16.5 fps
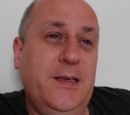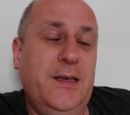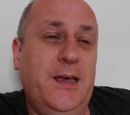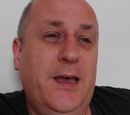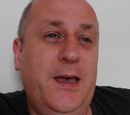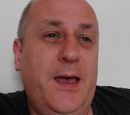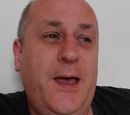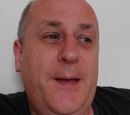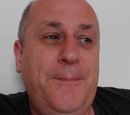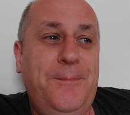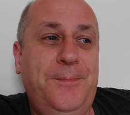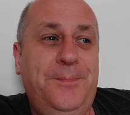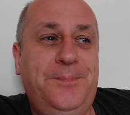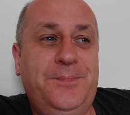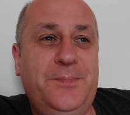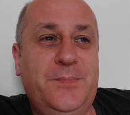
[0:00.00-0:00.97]

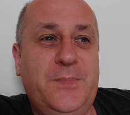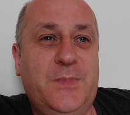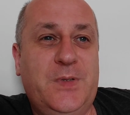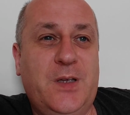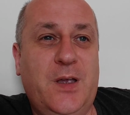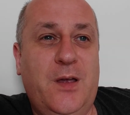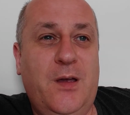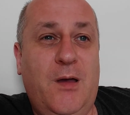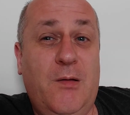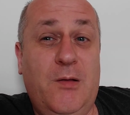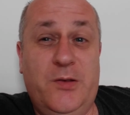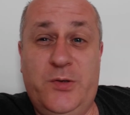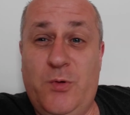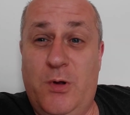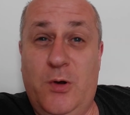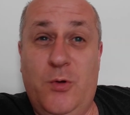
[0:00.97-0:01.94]
Um, so I'll
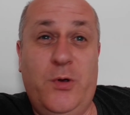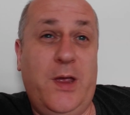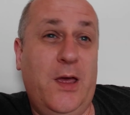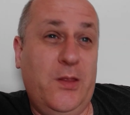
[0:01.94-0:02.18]
sort of look